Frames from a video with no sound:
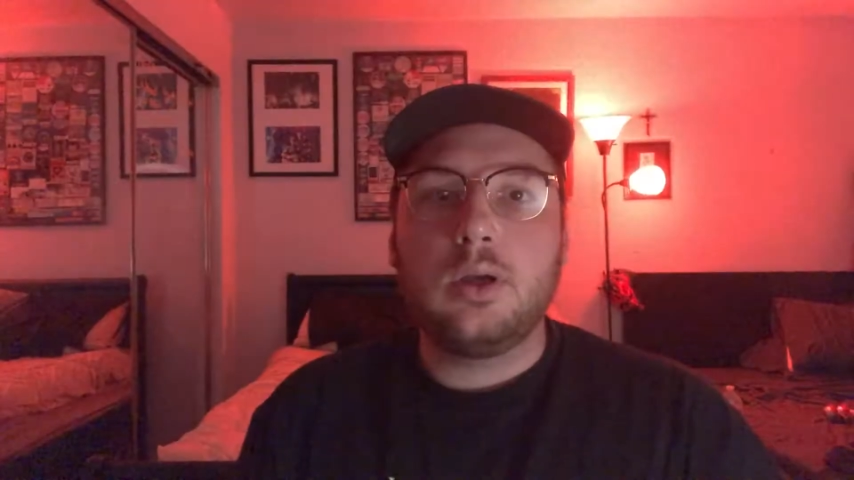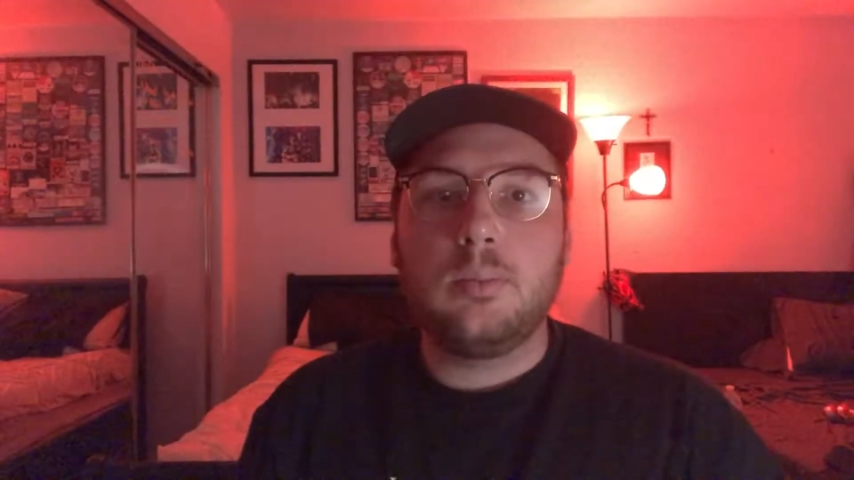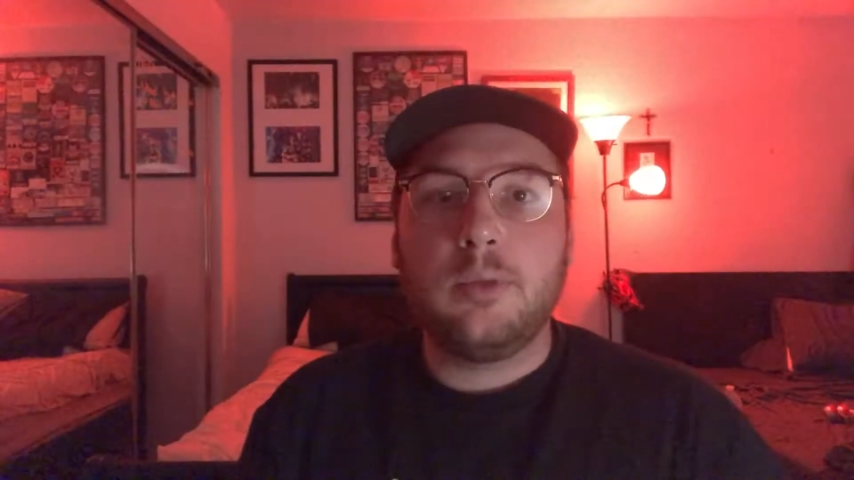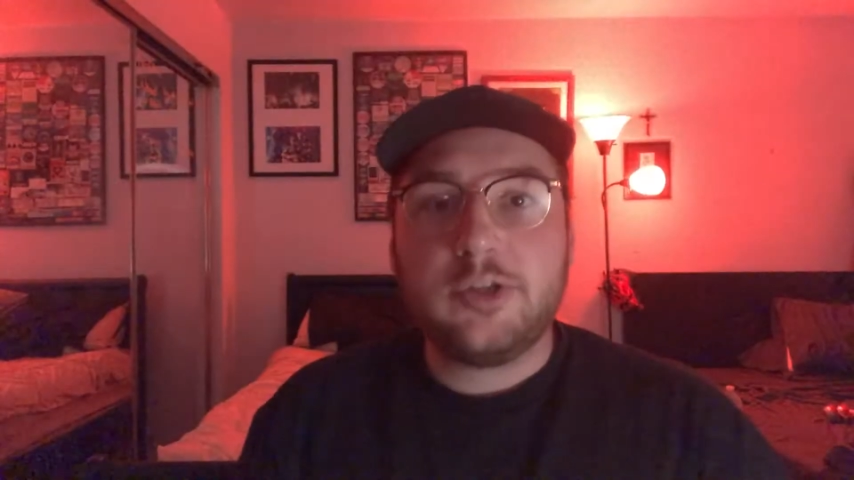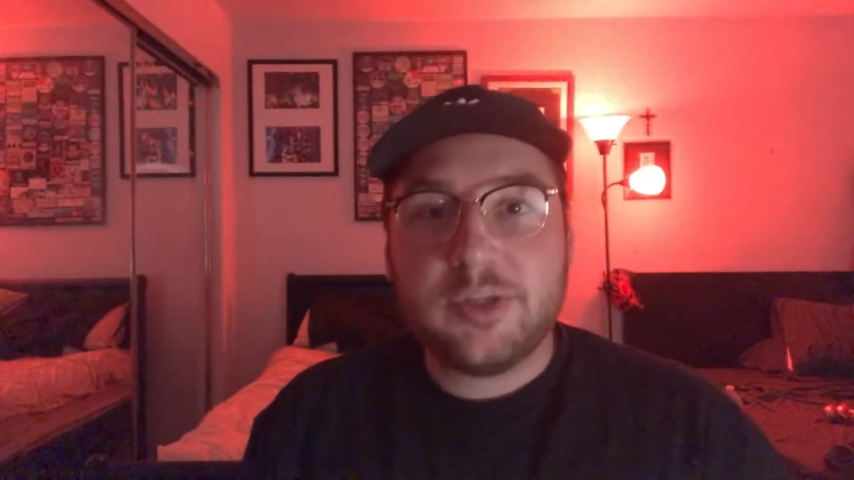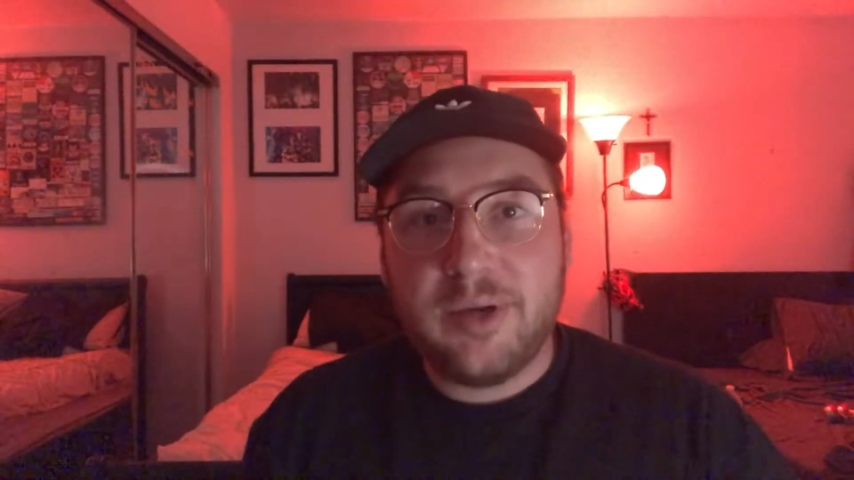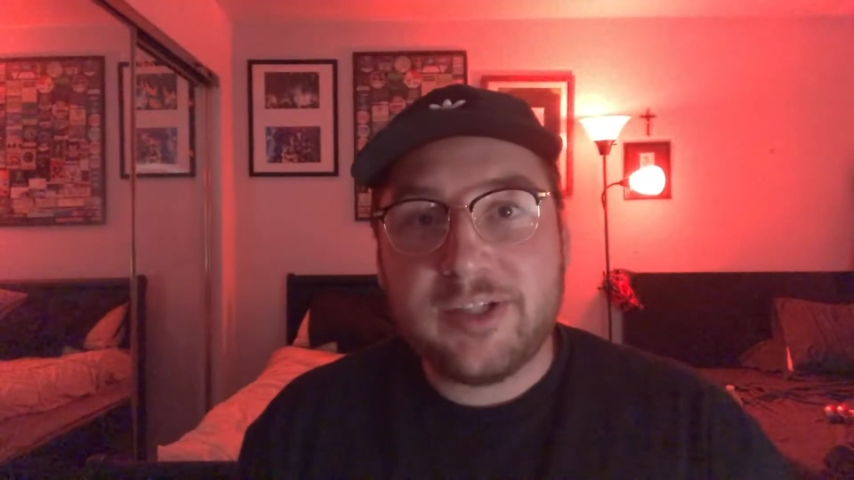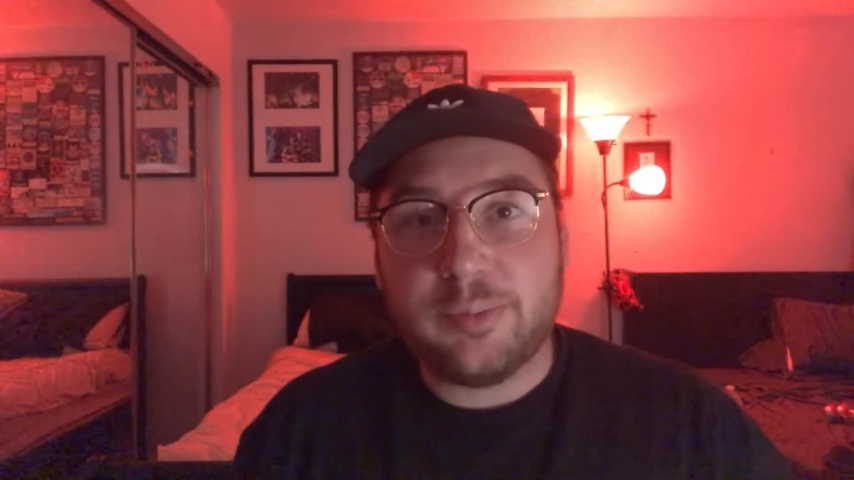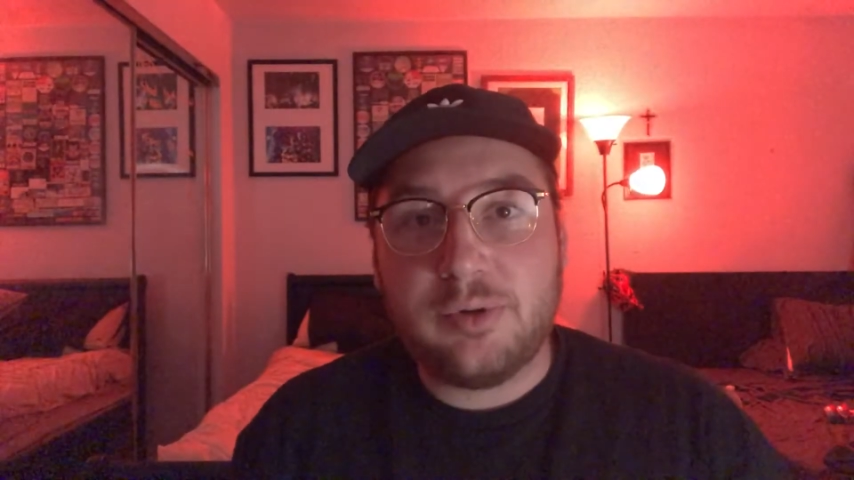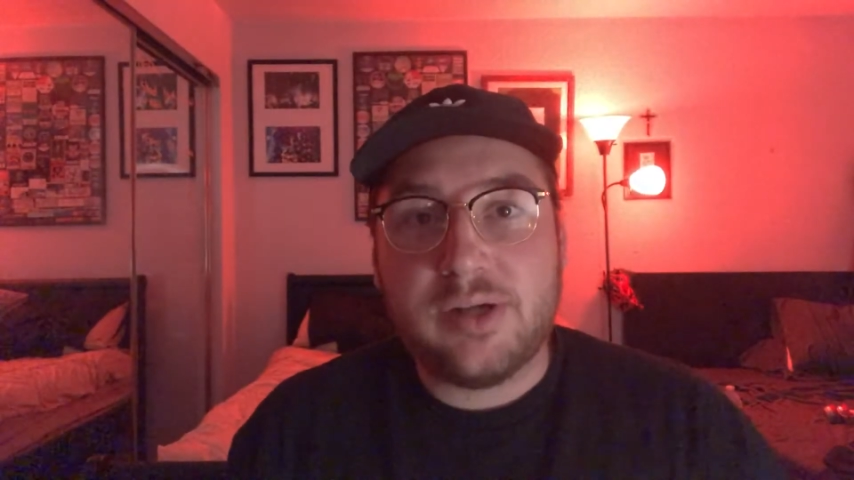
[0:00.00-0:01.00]
Much to my
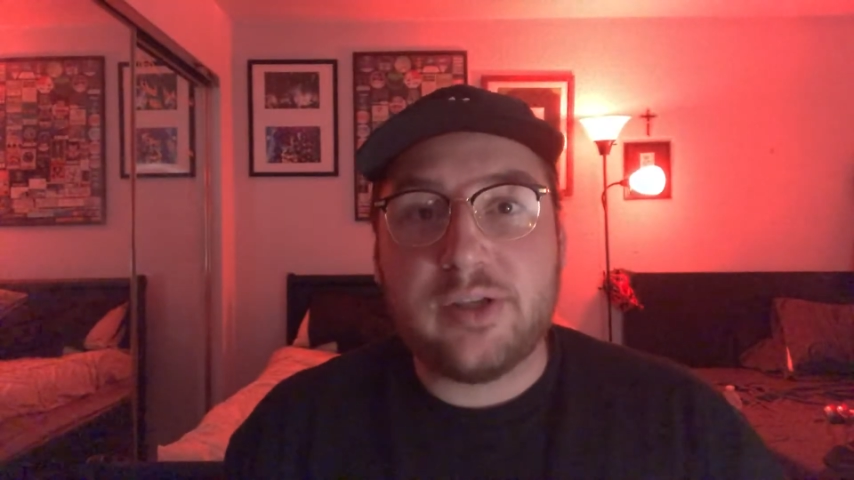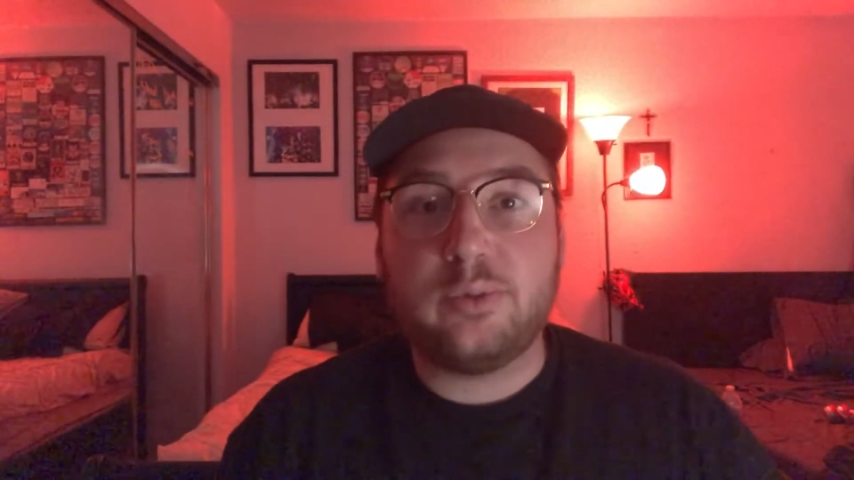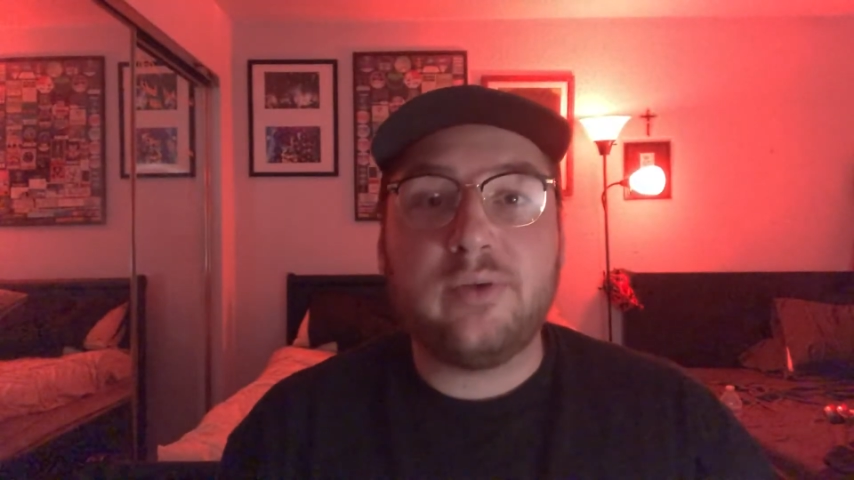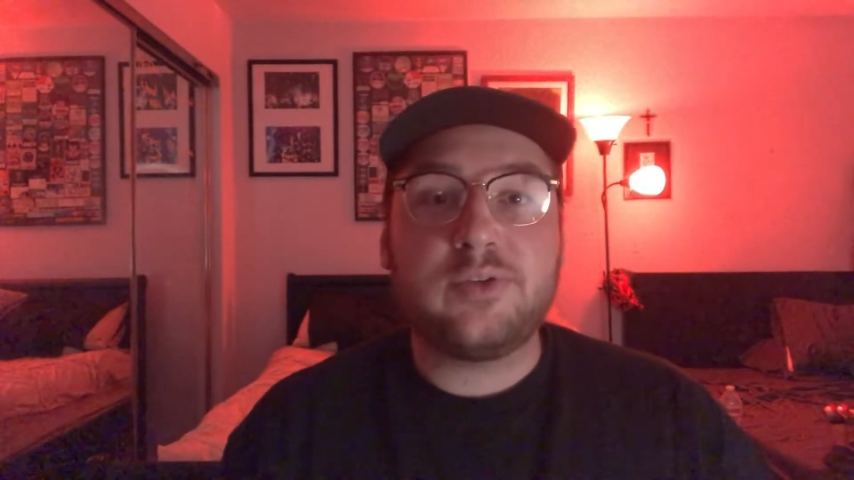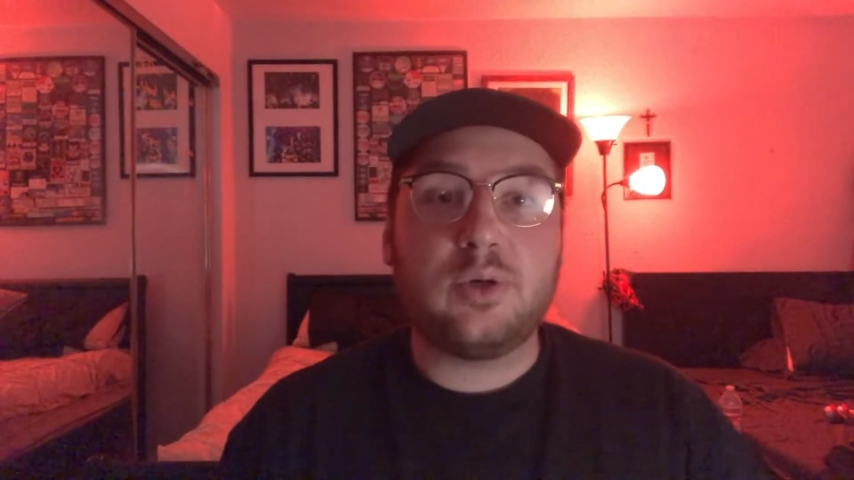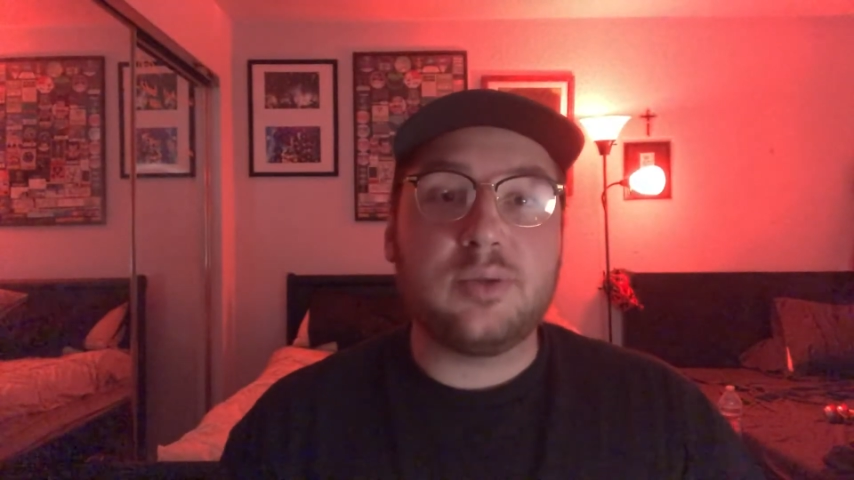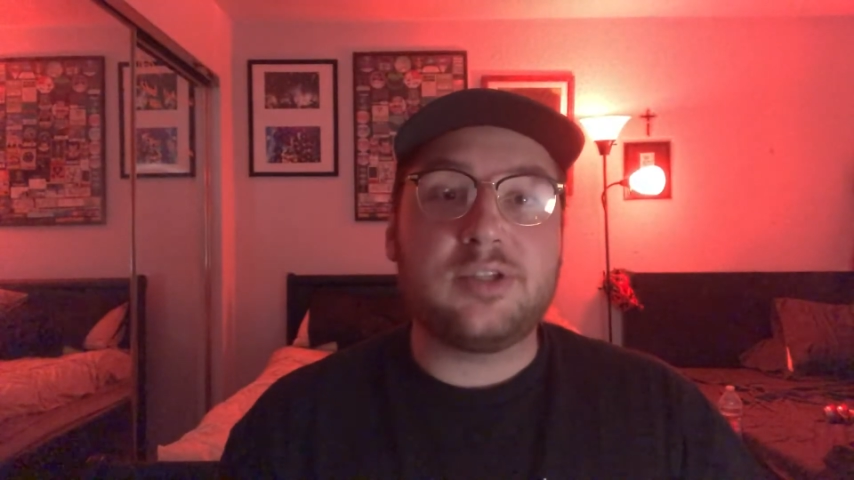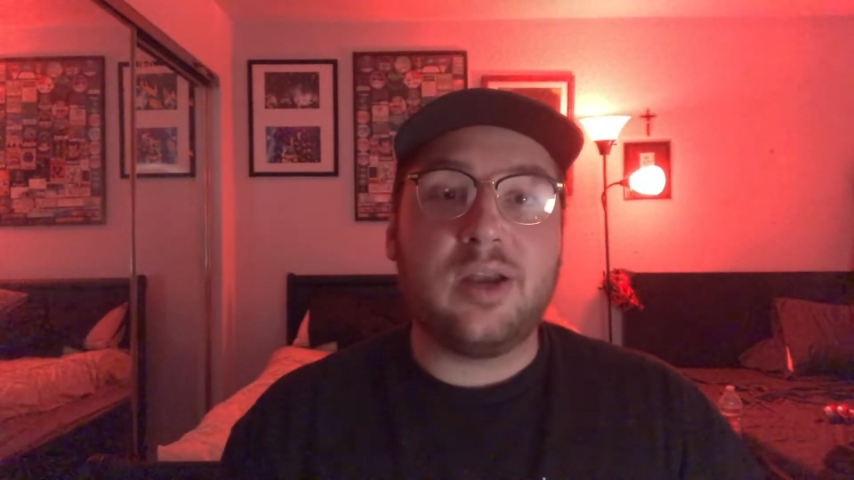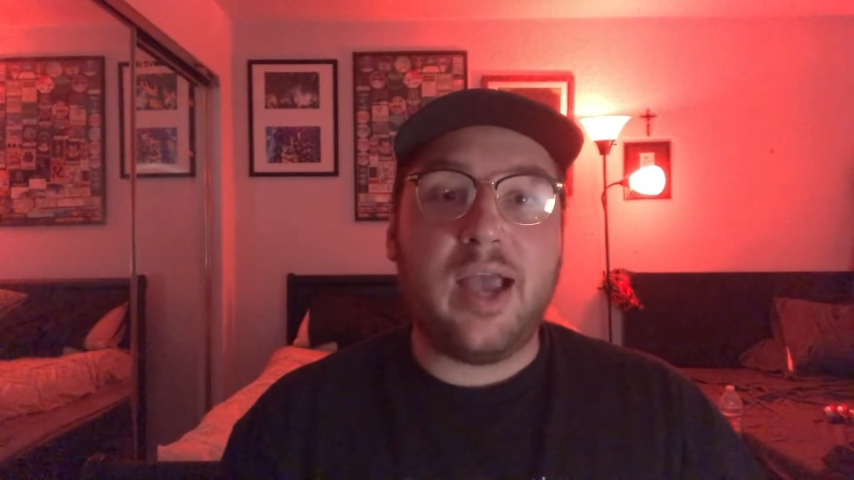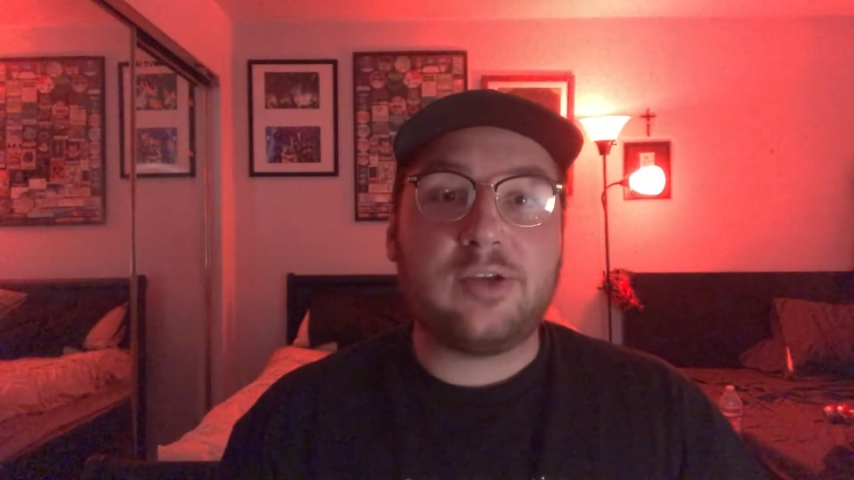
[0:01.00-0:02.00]
surprise, the thrift store was
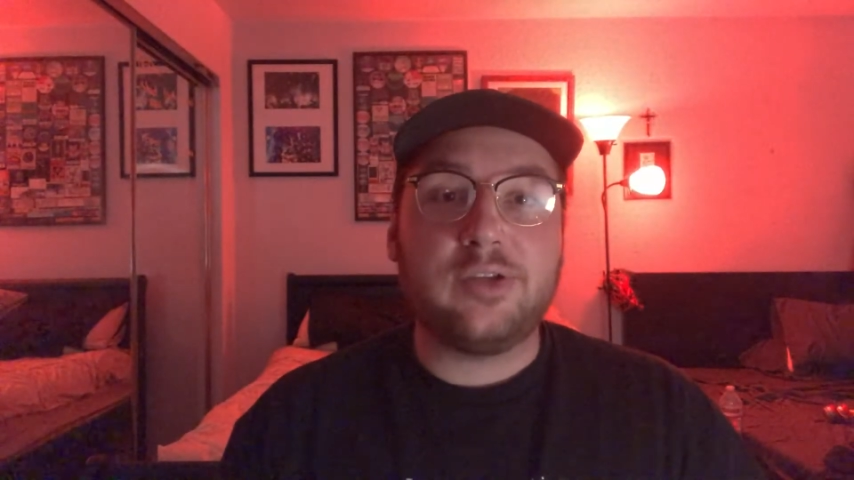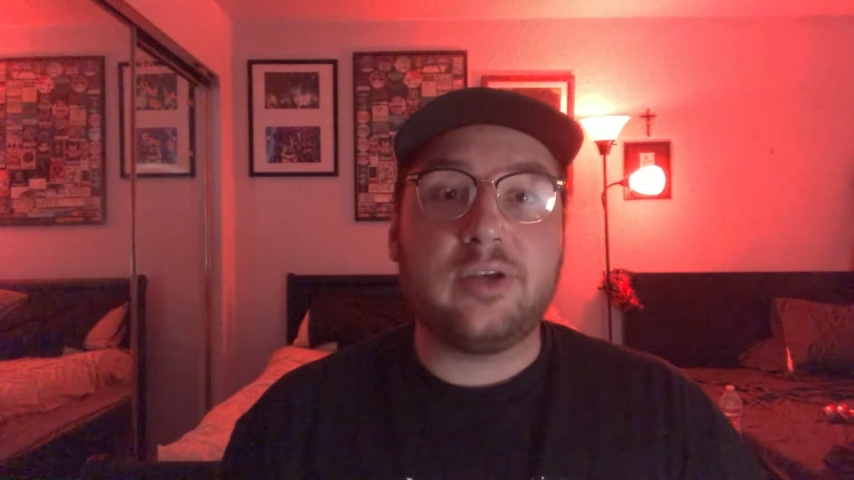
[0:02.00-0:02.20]
not actually